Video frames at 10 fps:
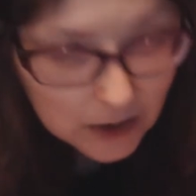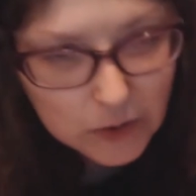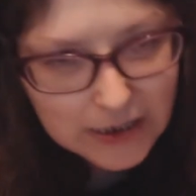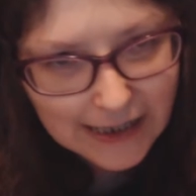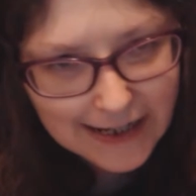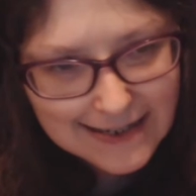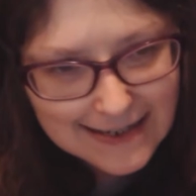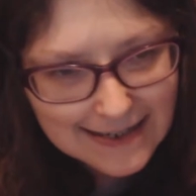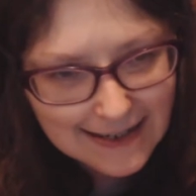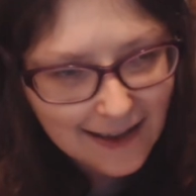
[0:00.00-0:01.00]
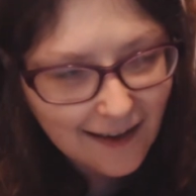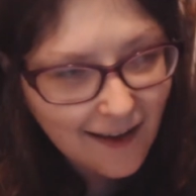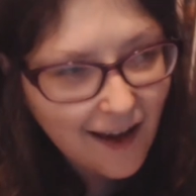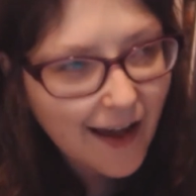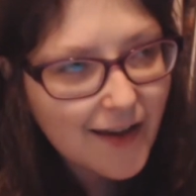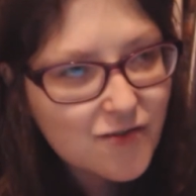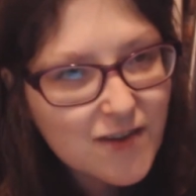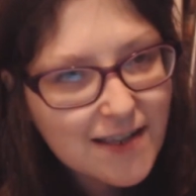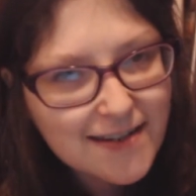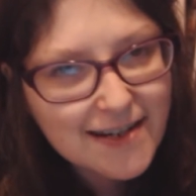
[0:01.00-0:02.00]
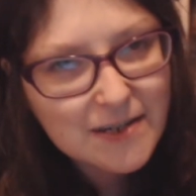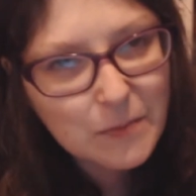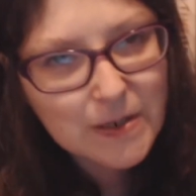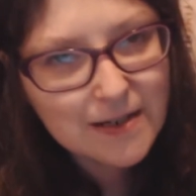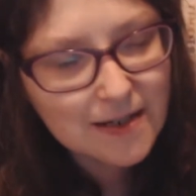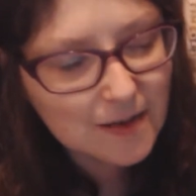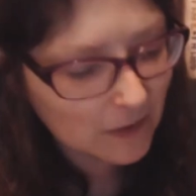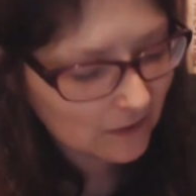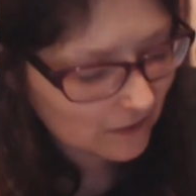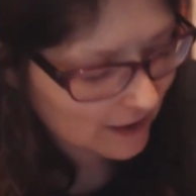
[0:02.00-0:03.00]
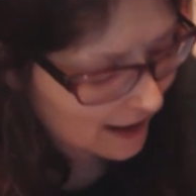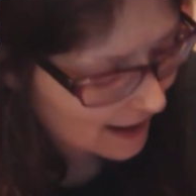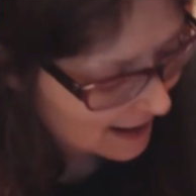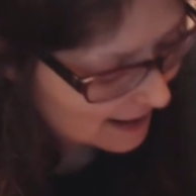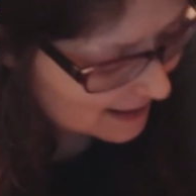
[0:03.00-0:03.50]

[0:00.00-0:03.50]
useless. I was really disappointed with that.